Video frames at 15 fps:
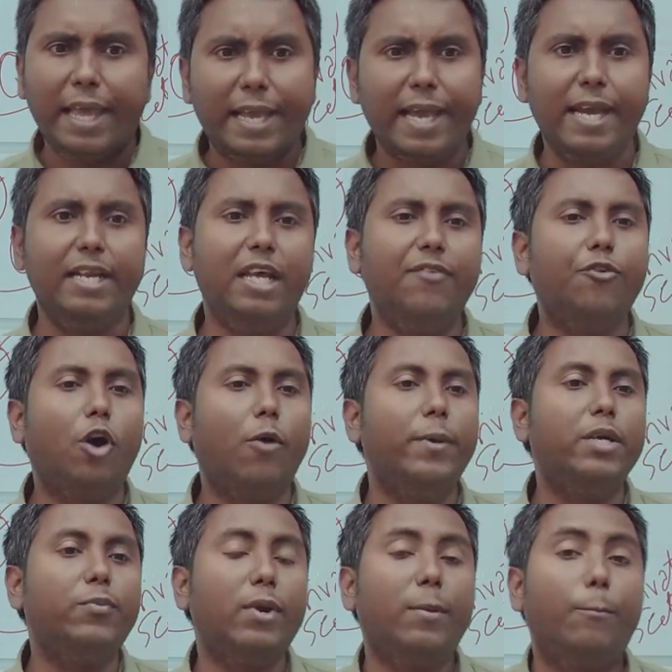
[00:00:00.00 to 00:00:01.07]
again, if
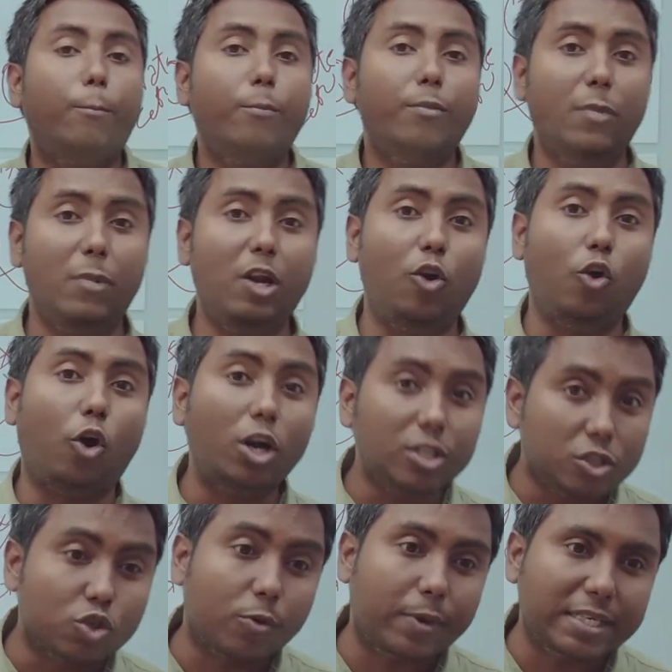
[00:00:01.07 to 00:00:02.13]
government will launch
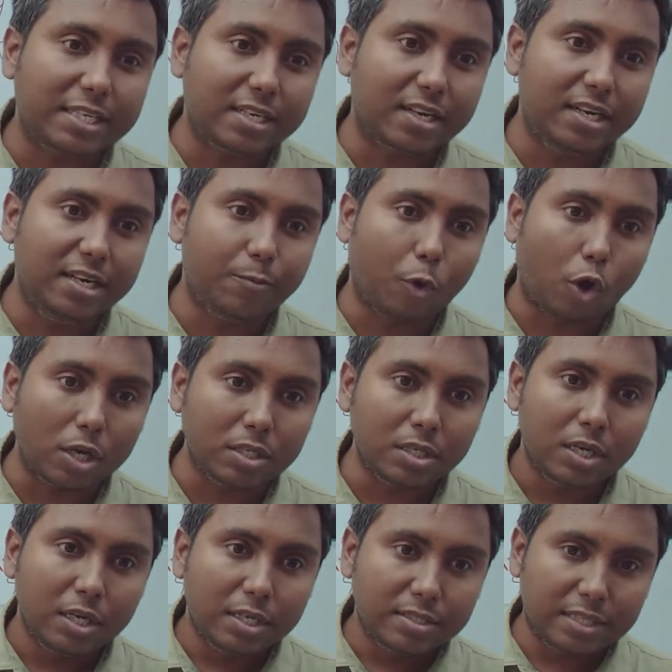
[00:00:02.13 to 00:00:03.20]
sovereign green bond,
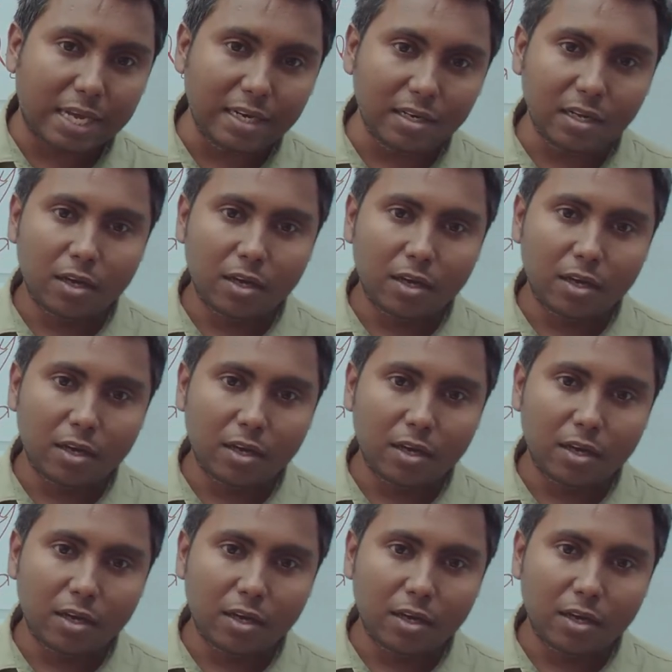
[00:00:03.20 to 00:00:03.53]
then